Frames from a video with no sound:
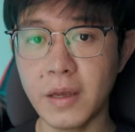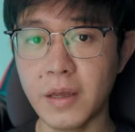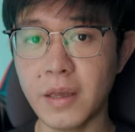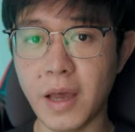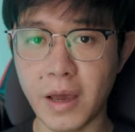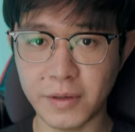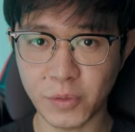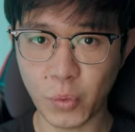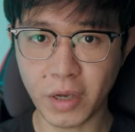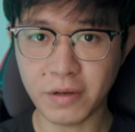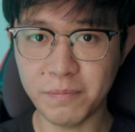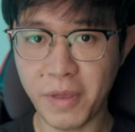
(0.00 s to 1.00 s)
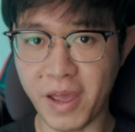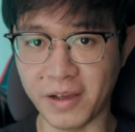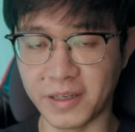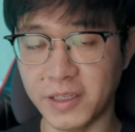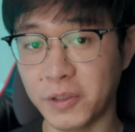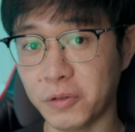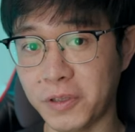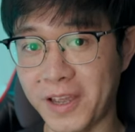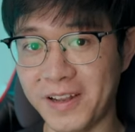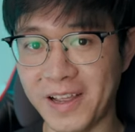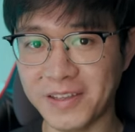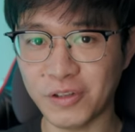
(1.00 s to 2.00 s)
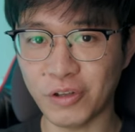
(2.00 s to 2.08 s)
Hey guys, welcome back. Today let's